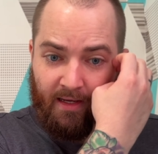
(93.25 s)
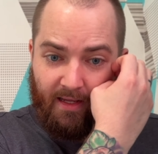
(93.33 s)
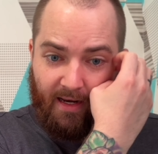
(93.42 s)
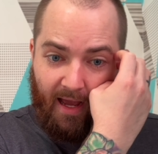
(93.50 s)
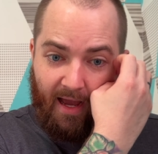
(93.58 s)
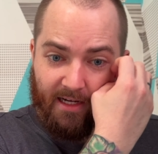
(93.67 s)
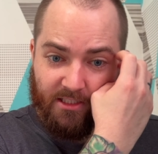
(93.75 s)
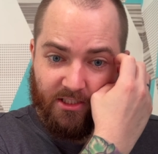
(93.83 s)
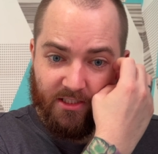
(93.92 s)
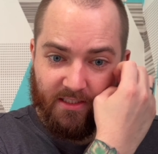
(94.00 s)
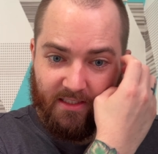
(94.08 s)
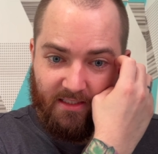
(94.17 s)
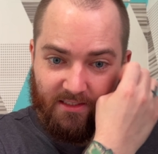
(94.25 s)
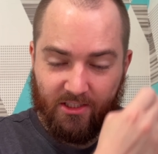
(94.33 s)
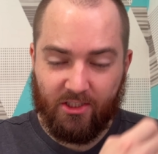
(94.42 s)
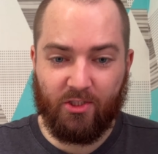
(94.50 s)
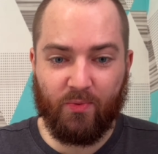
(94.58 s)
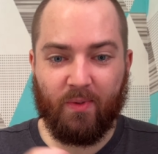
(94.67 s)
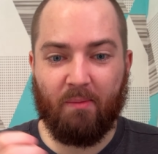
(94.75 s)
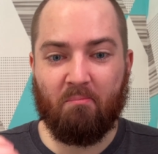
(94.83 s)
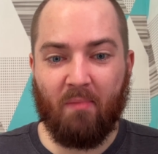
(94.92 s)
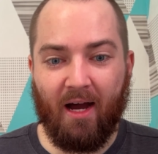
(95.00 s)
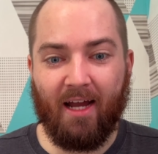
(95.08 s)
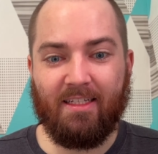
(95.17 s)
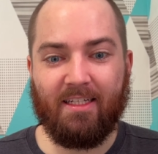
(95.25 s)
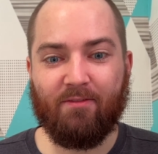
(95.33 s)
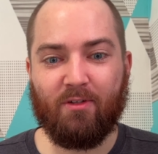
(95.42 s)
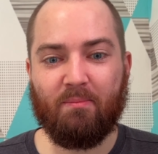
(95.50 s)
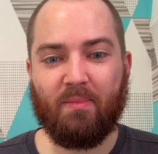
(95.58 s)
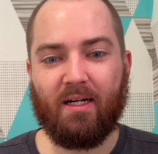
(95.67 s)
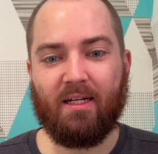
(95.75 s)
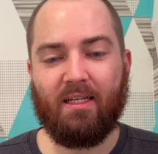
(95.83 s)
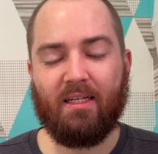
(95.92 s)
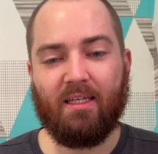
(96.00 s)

And actually, just to remind everybody,